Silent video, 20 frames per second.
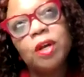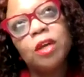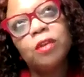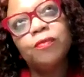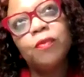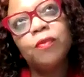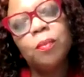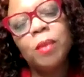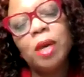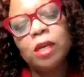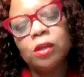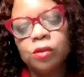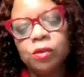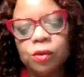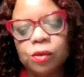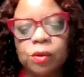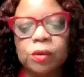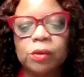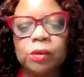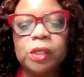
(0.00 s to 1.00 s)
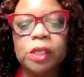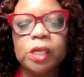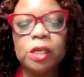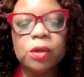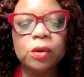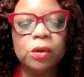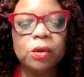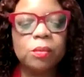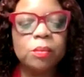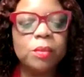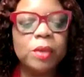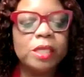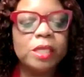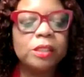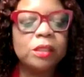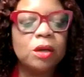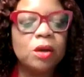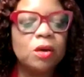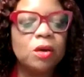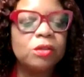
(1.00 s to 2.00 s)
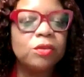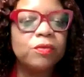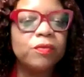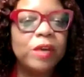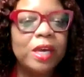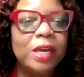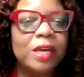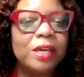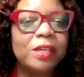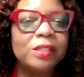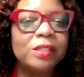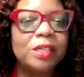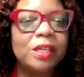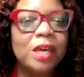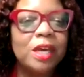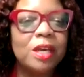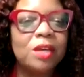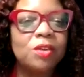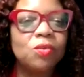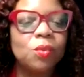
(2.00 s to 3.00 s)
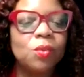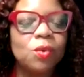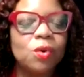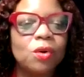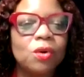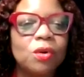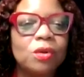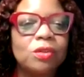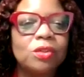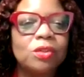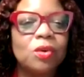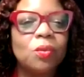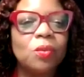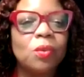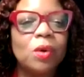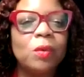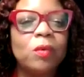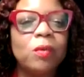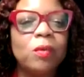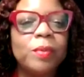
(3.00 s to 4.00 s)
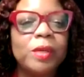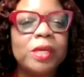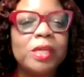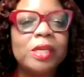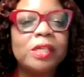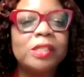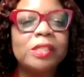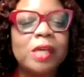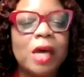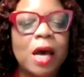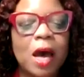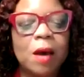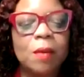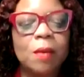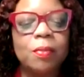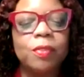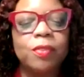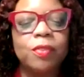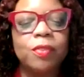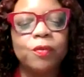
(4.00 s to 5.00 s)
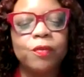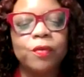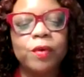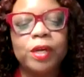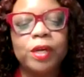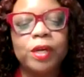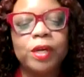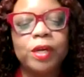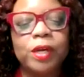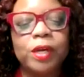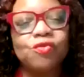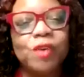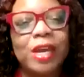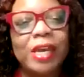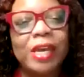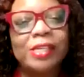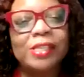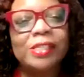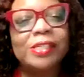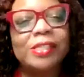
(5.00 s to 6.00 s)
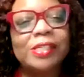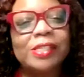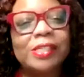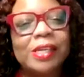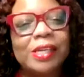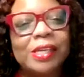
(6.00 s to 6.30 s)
transformational leader must cultivate in today's world? So what would be the top three traits?